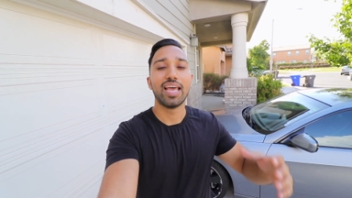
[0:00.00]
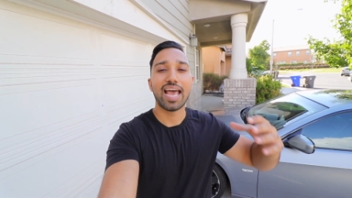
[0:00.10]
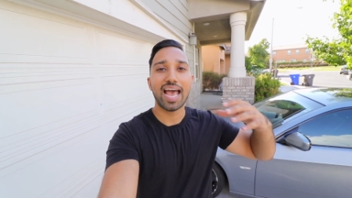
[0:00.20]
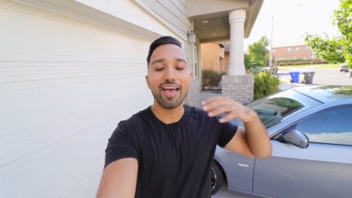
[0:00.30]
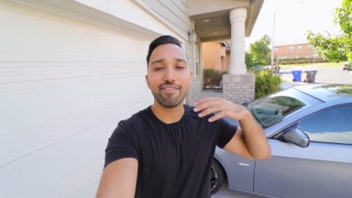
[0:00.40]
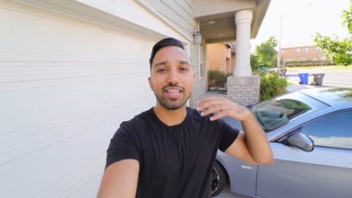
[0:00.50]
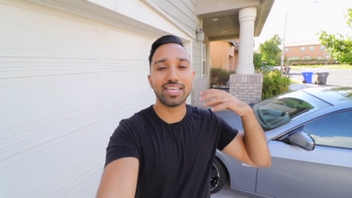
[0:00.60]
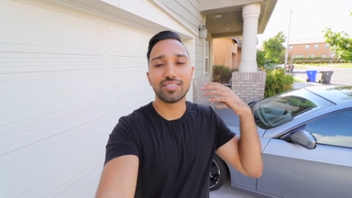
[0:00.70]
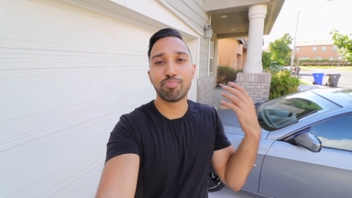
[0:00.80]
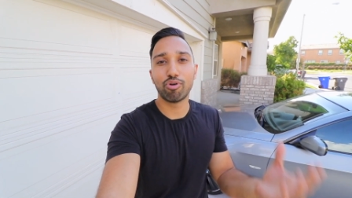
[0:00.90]
Having
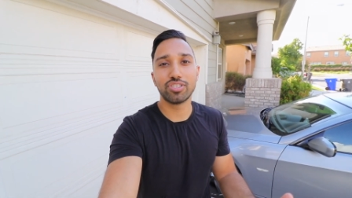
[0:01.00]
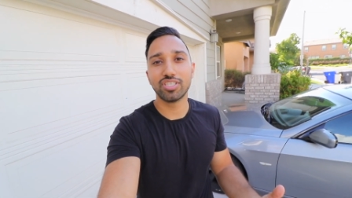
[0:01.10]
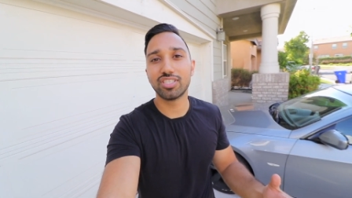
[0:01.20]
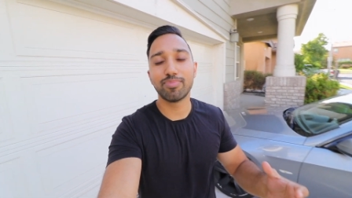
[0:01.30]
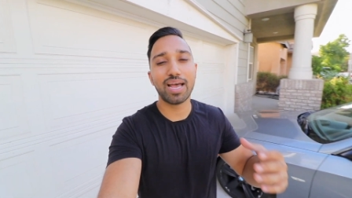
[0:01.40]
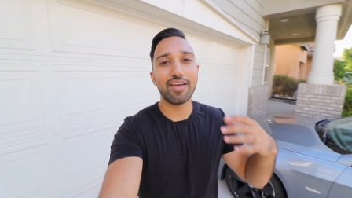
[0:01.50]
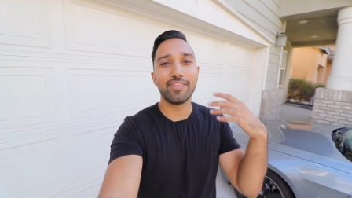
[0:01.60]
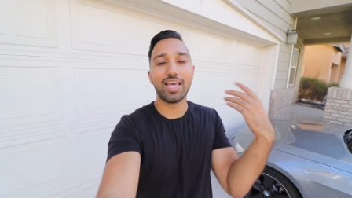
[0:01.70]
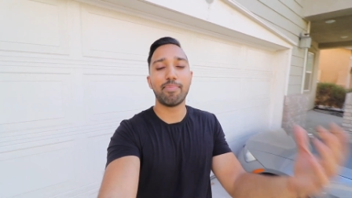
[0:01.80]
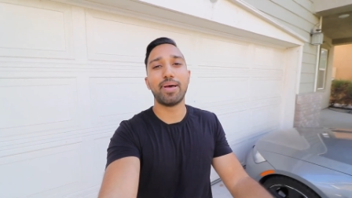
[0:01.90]
that support system,
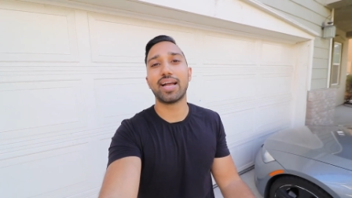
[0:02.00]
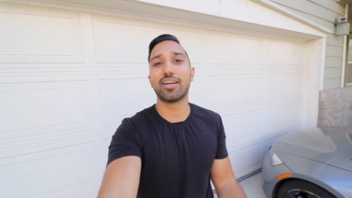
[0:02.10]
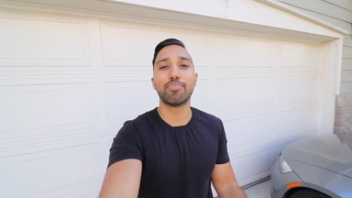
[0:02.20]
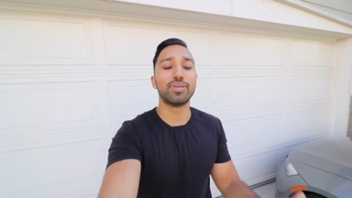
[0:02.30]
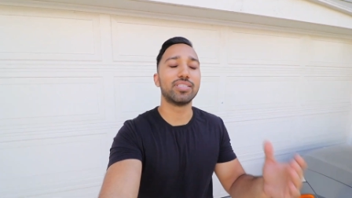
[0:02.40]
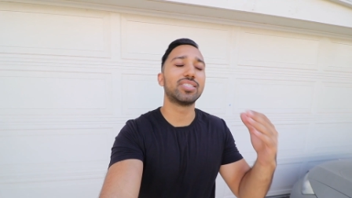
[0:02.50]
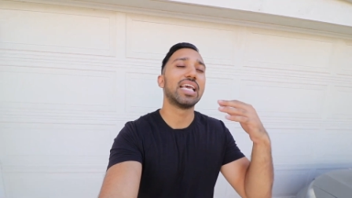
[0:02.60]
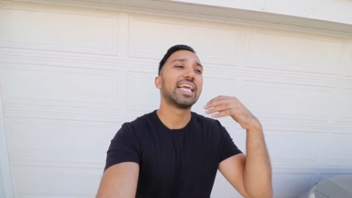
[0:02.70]
having that backup is